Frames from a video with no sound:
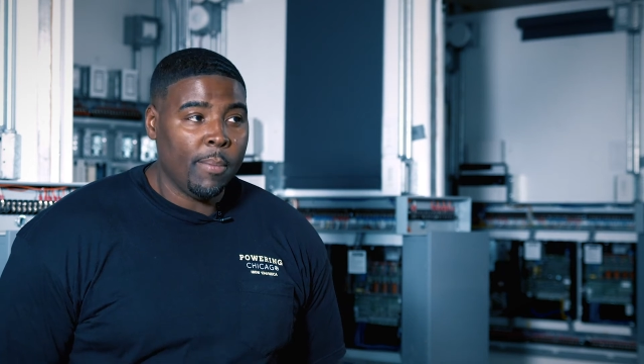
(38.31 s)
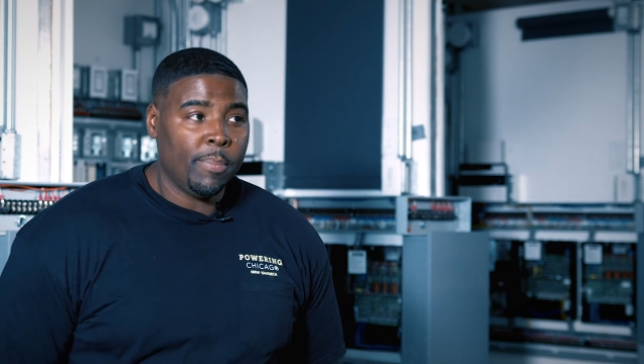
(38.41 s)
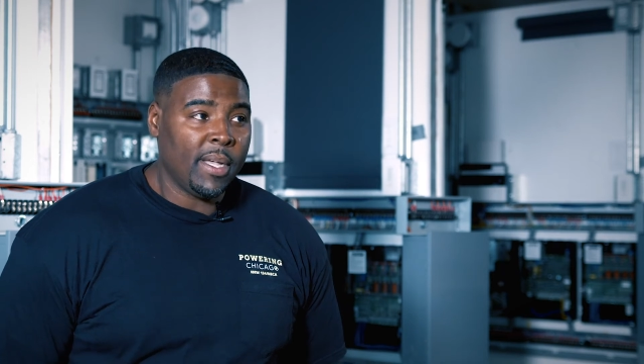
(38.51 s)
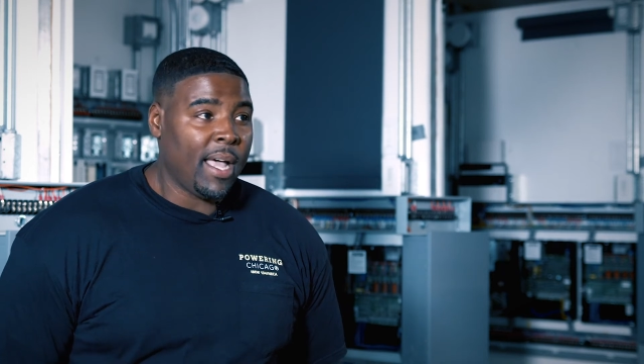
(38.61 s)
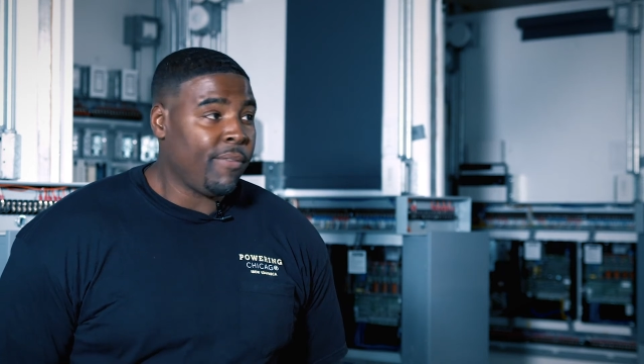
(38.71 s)

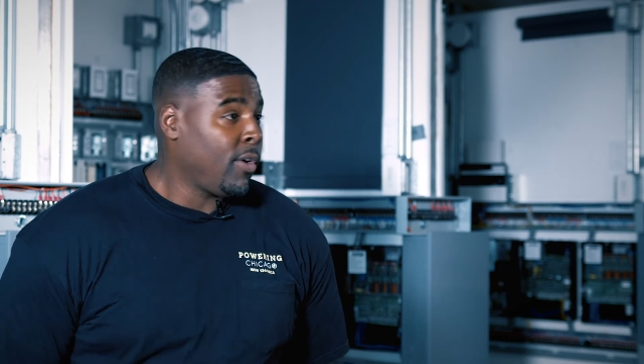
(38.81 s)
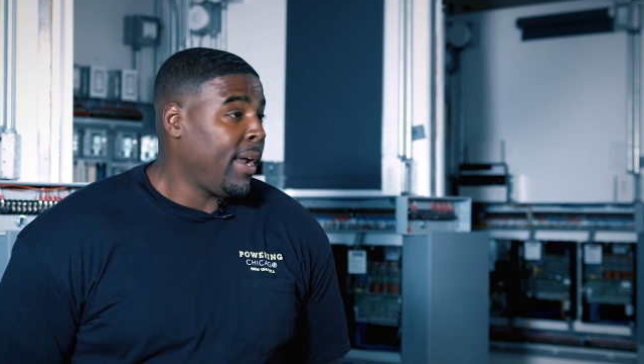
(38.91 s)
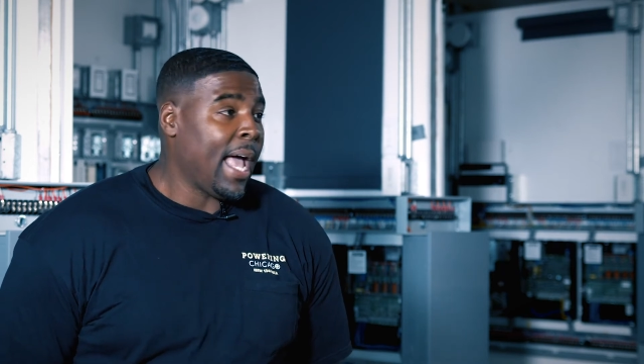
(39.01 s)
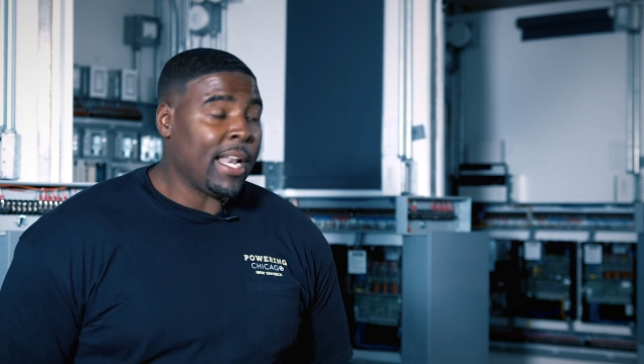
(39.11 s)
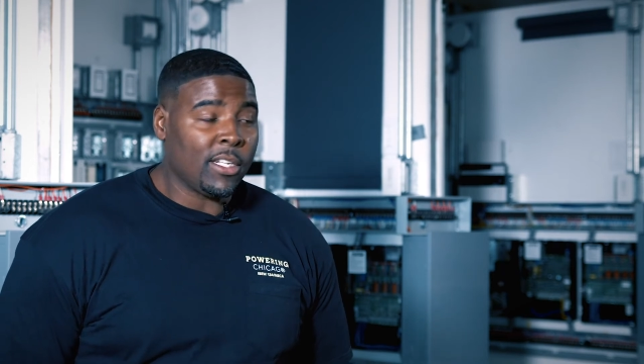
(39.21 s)
Play, have a
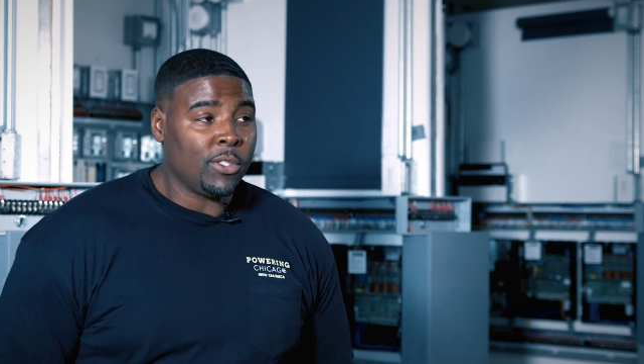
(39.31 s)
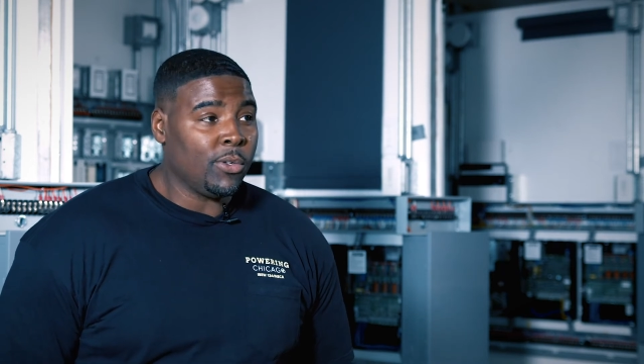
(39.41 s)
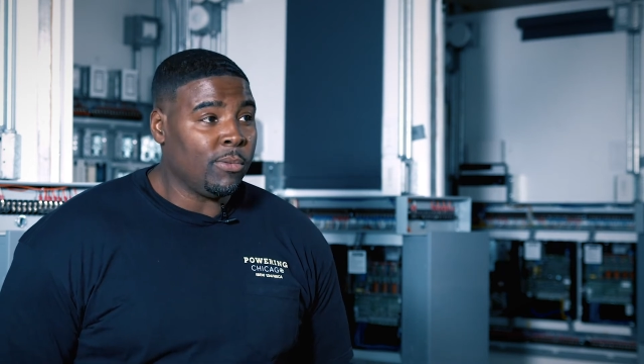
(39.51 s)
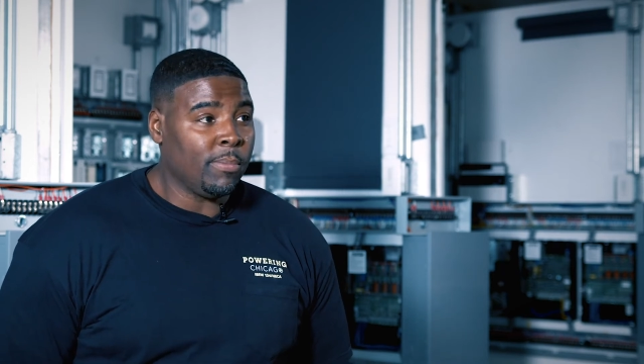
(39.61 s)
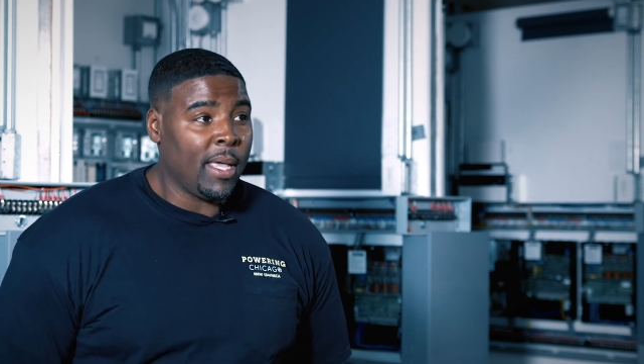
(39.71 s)
great
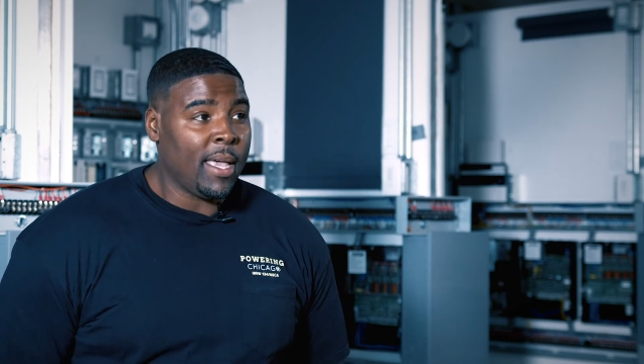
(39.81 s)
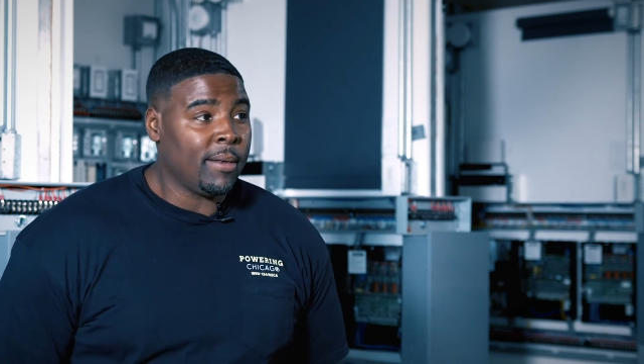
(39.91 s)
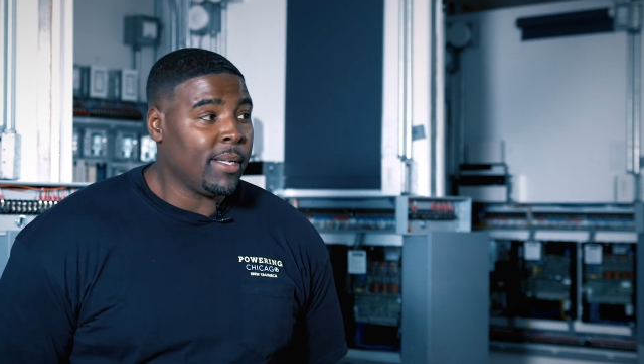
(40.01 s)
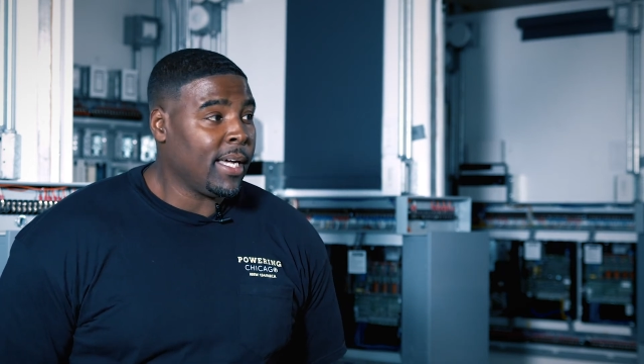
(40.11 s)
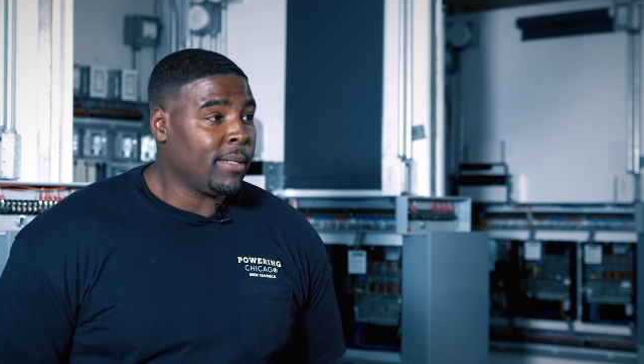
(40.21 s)
attitude,
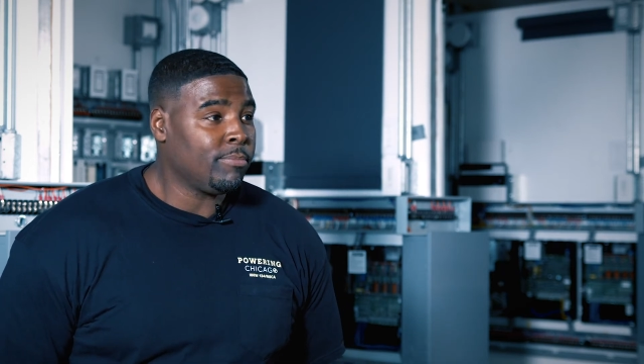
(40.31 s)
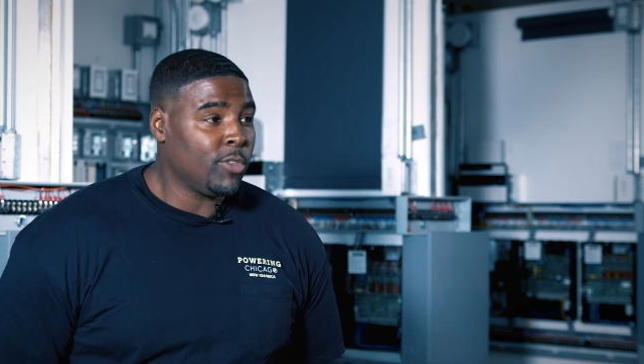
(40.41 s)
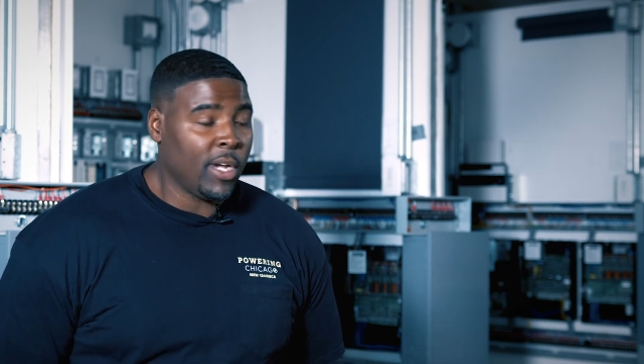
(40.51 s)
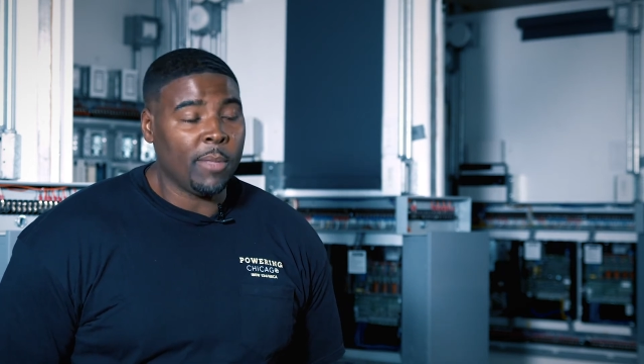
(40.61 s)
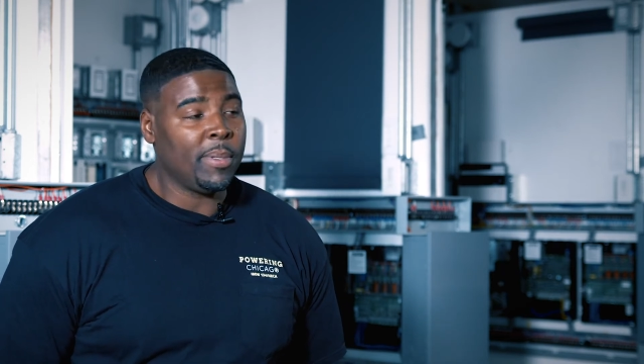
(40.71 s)
and uh,
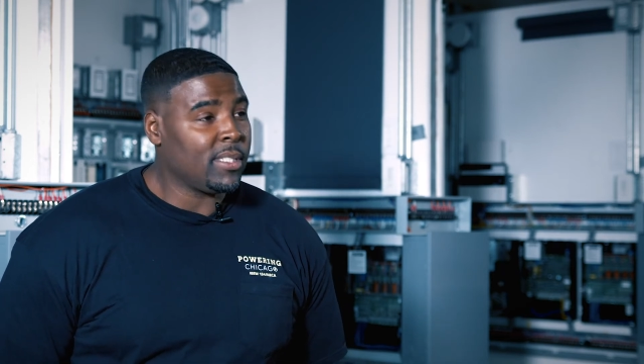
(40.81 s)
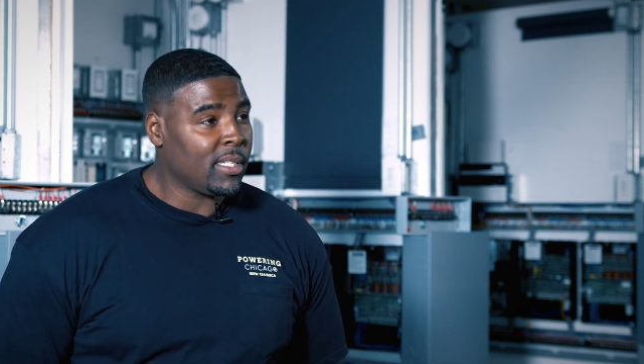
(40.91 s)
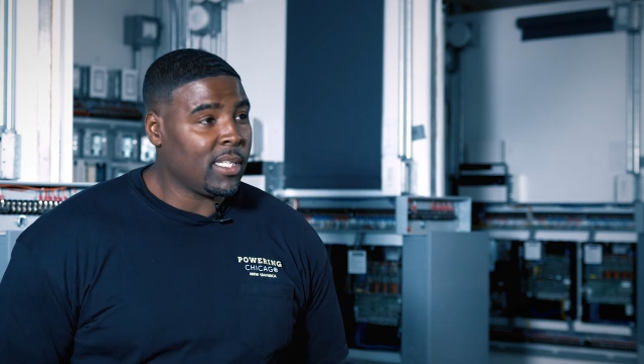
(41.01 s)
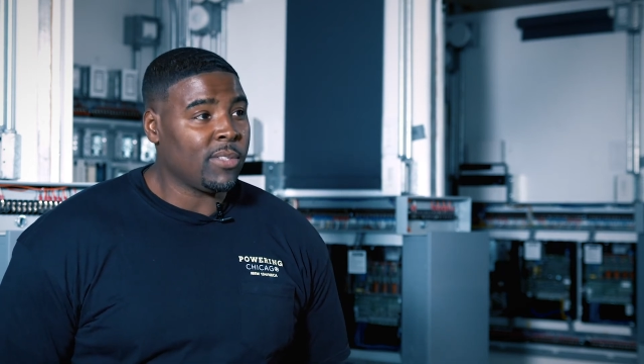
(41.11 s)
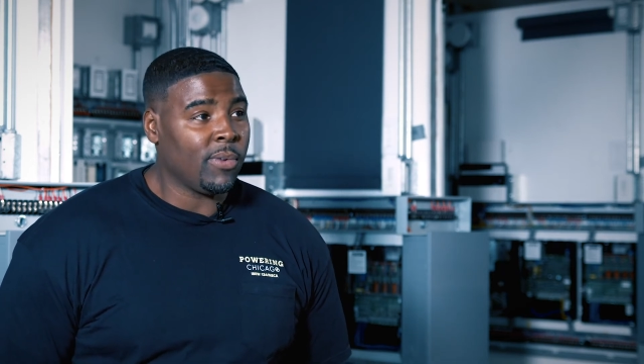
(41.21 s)
you're gonna be
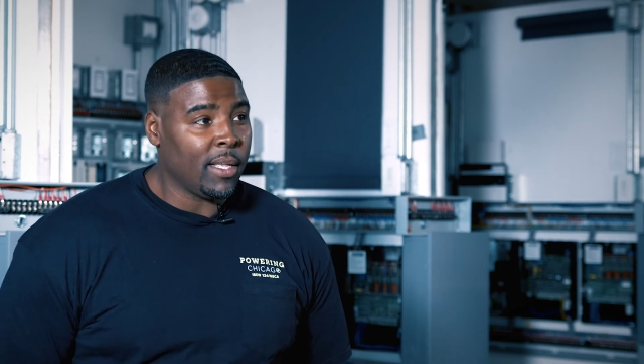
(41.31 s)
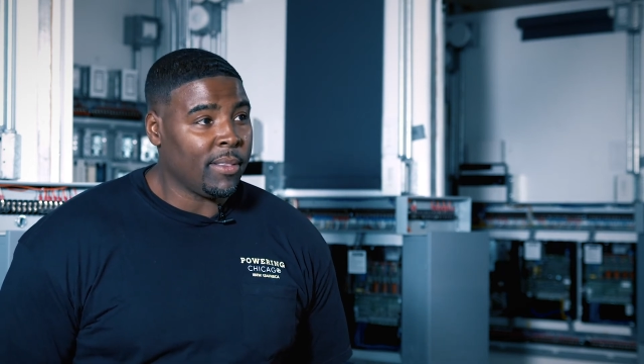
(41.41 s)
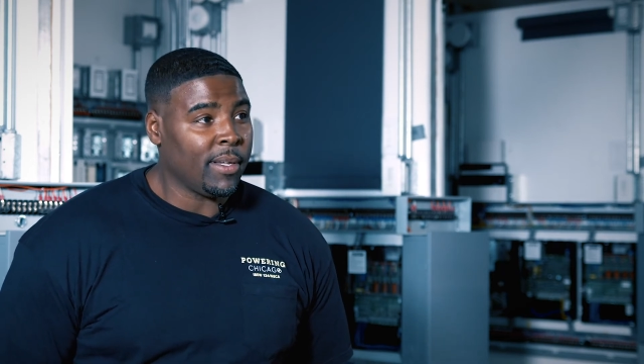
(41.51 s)
successful.